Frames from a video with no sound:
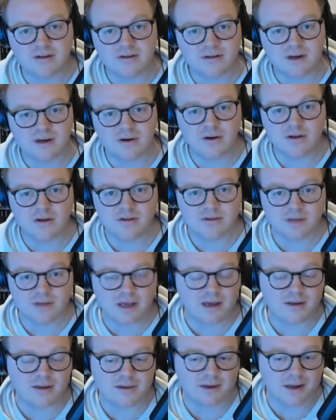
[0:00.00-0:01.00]
They're also,
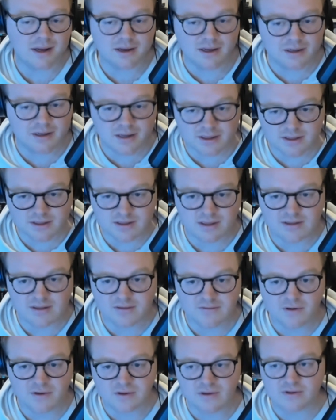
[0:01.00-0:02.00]
yeah, and it's
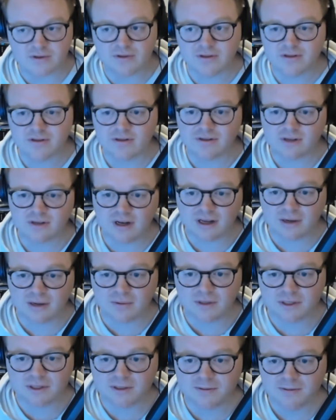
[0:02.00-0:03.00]
a very close the
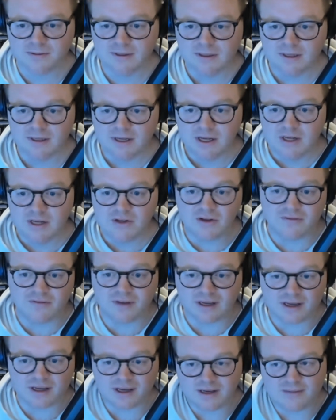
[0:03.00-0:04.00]
language. Mm-hmm. So I
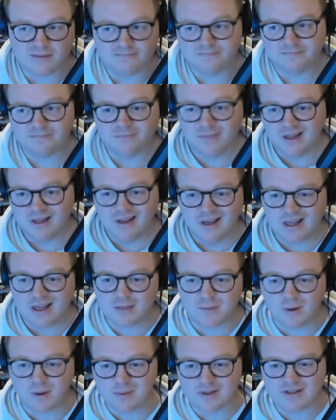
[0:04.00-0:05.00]
think it's
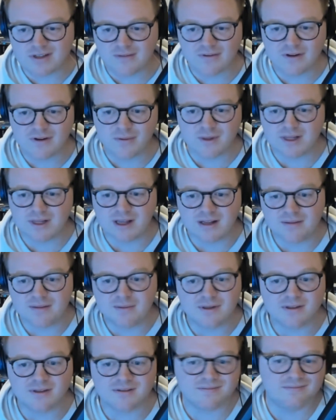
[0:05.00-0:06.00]
probably something with that,
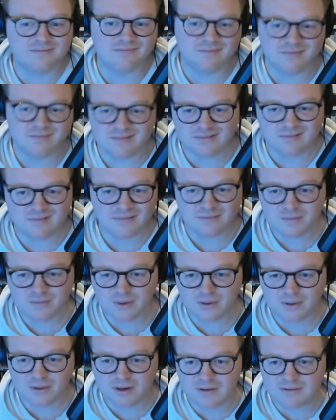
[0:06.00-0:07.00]
but
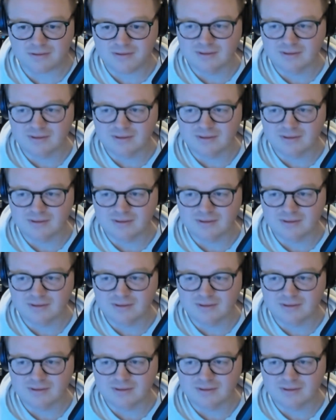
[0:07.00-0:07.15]
what do I know?